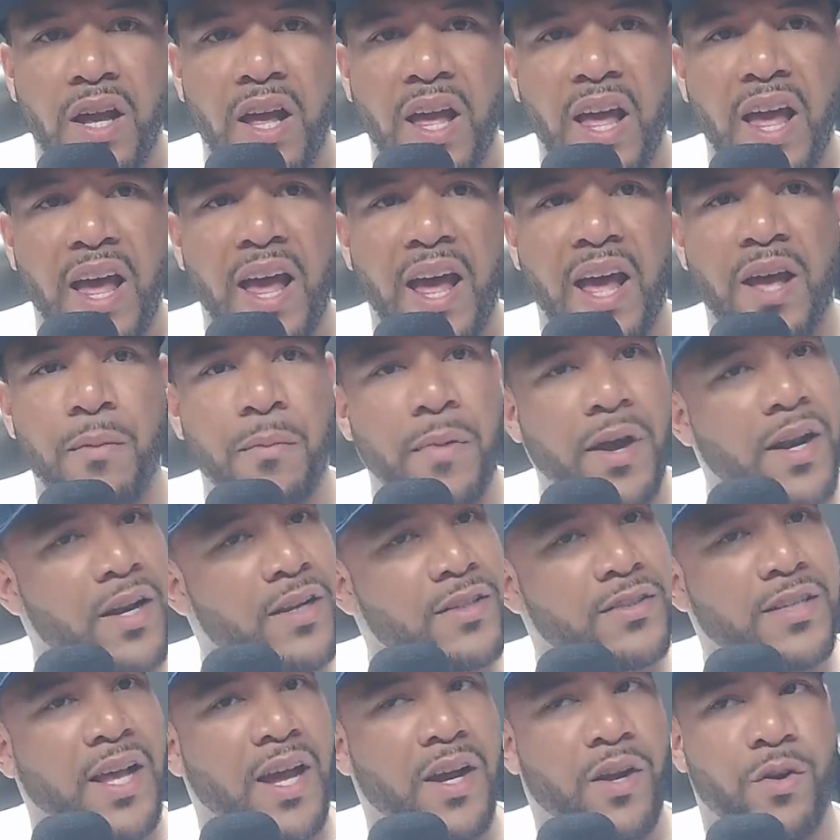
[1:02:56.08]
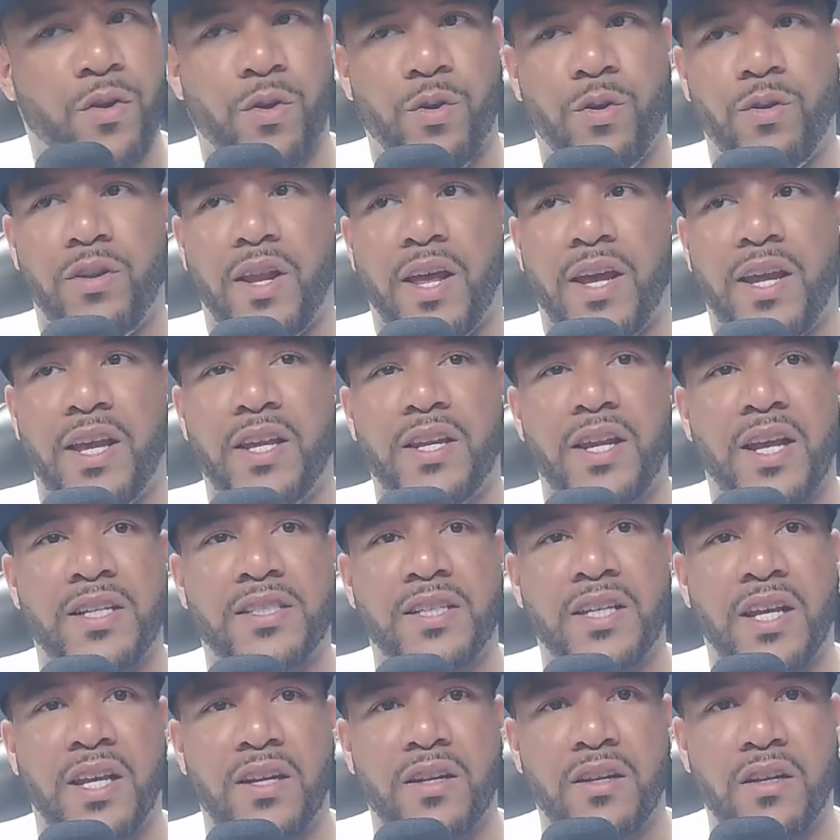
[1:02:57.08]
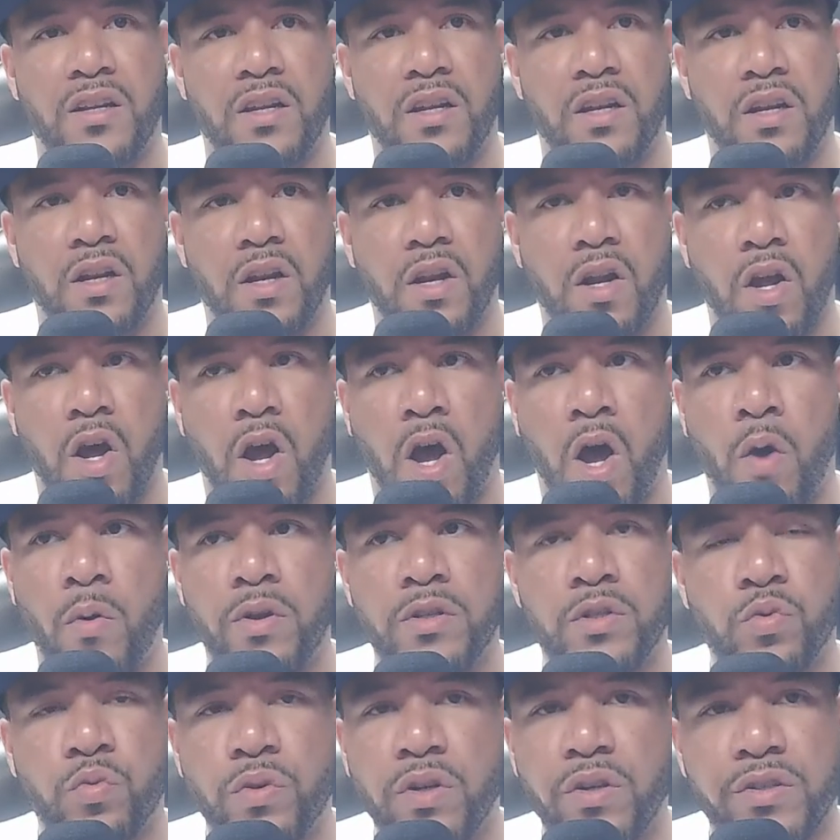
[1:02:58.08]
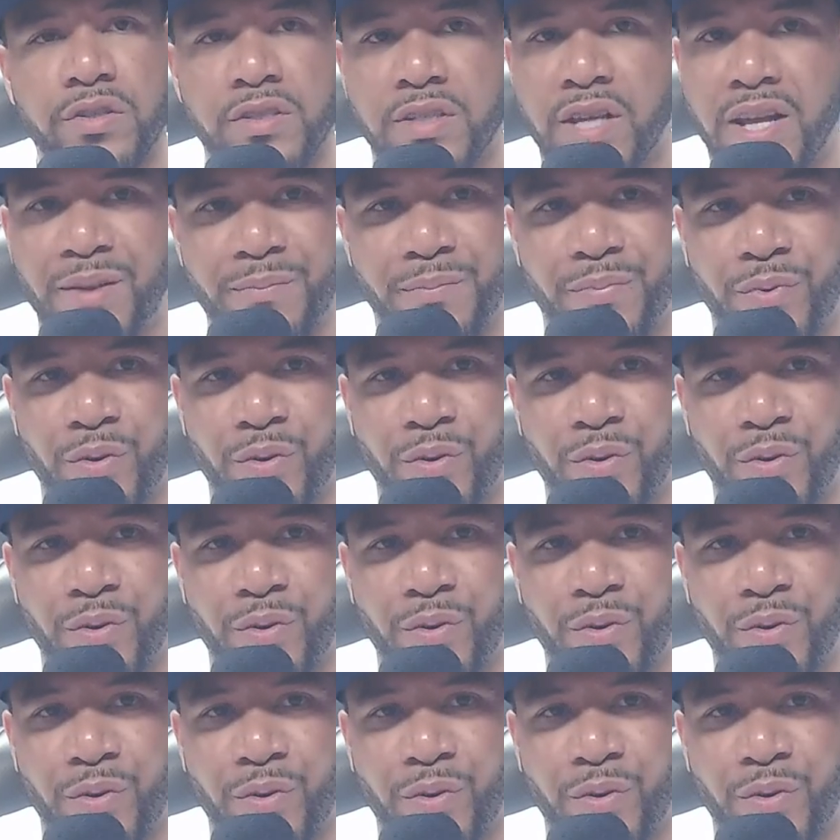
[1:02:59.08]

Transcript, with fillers: hey, man, is that cool? Like I said. Oh, it's real simple.